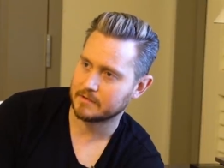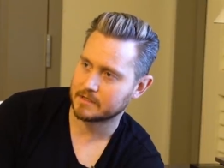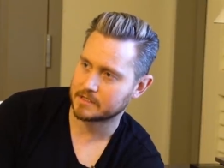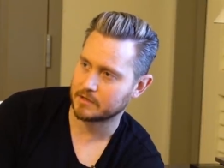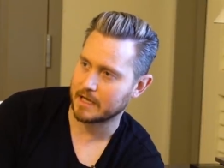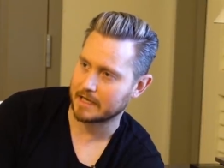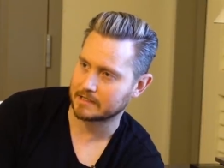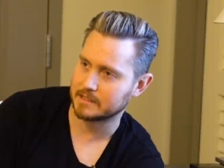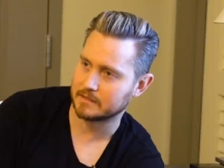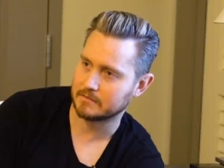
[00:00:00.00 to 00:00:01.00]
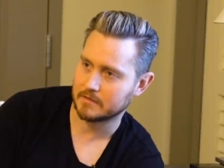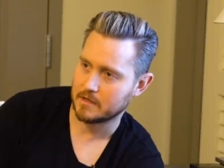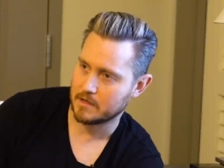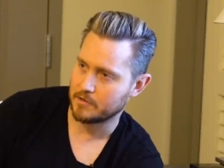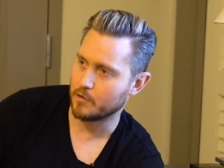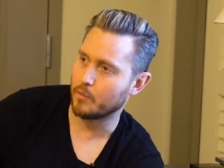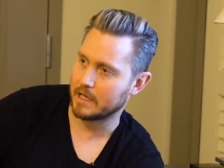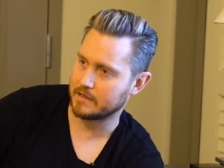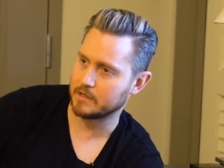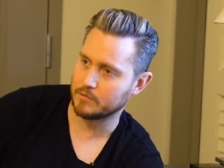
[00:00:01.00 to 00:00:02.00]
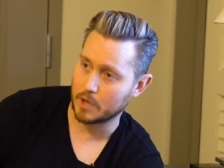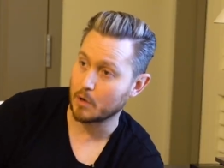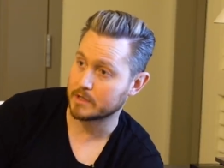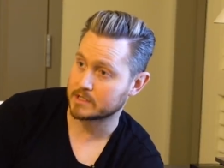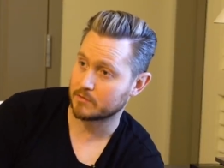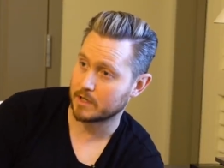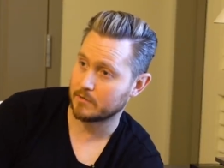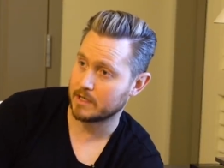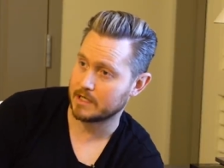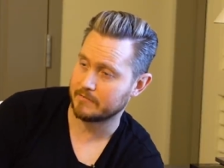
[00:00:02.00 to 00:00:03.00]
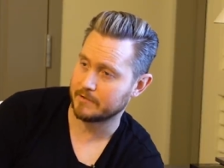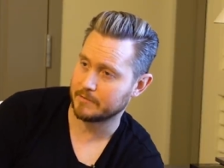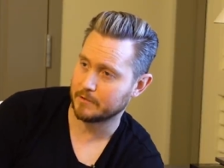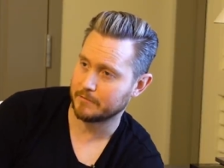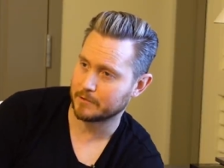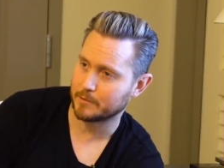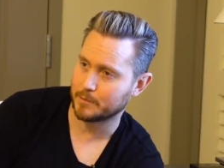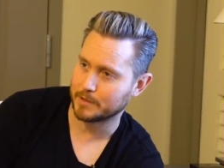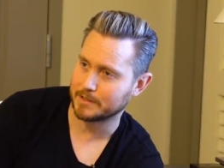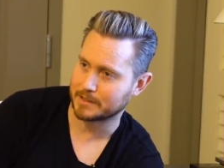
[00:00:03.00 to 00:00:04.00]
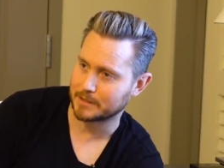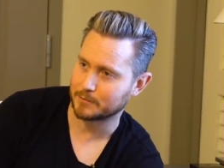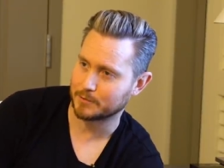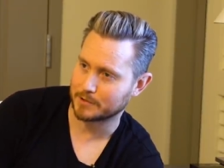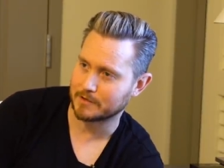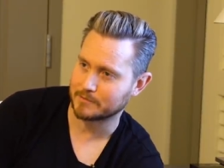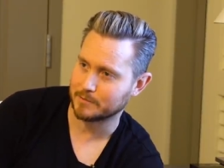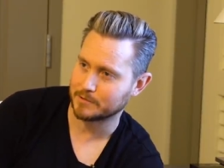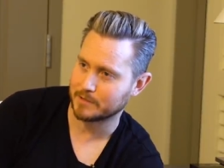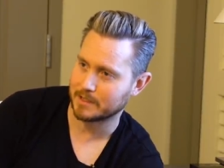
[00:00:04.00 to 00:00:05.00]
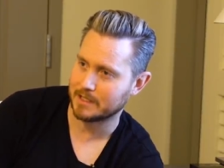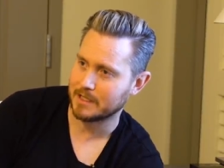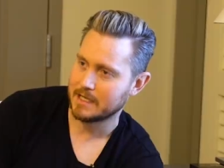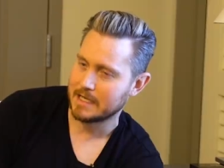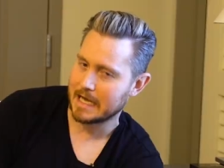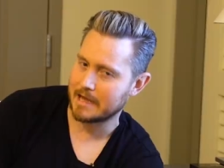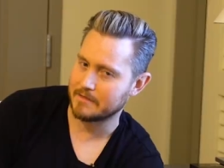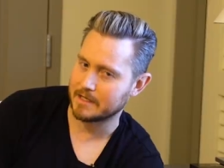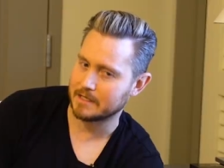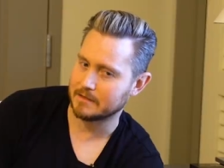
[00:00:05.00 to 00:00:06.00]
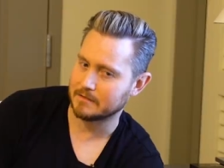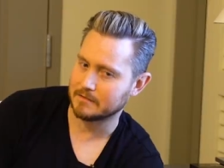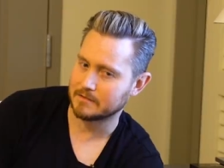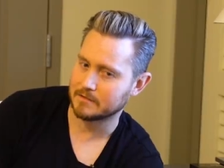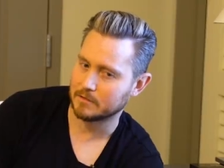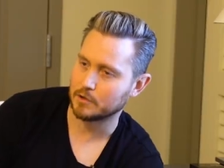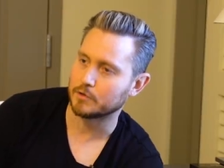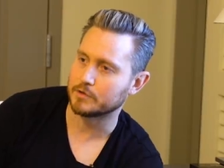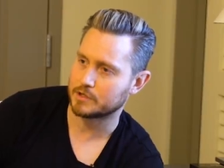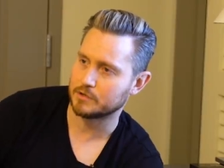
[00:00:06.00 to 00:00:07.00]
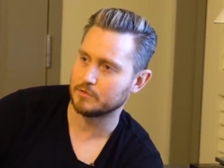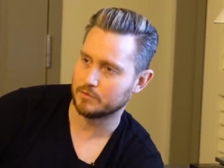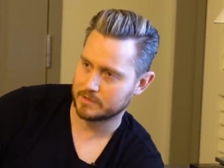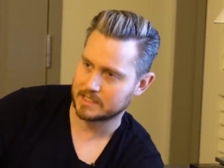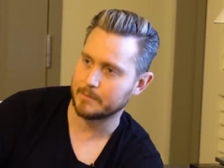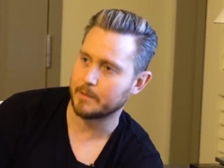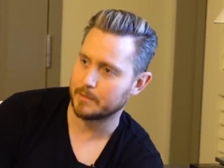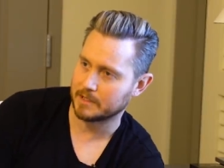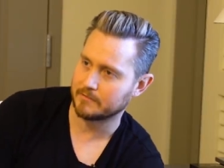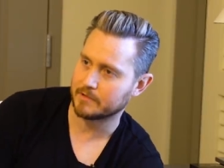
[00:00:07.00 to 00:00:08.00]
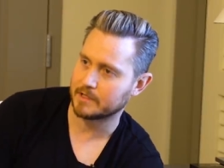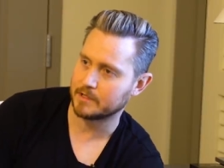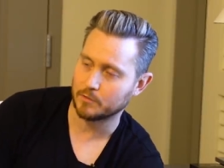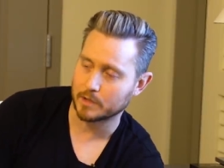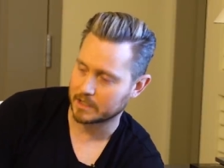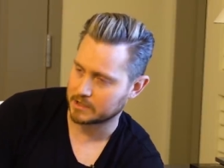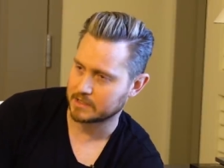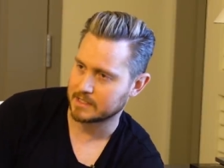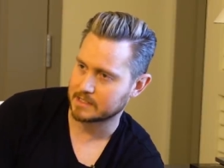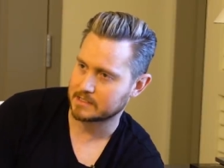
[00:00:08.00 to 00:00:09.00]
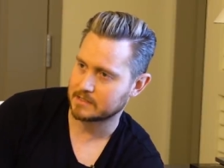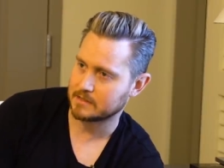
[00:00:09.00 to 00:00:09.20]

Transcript: Start acting the way that you know is the right way, even if you don't feel completely congruent or comfortable doing it, and then learn to step up and live with it. You will get shit tests.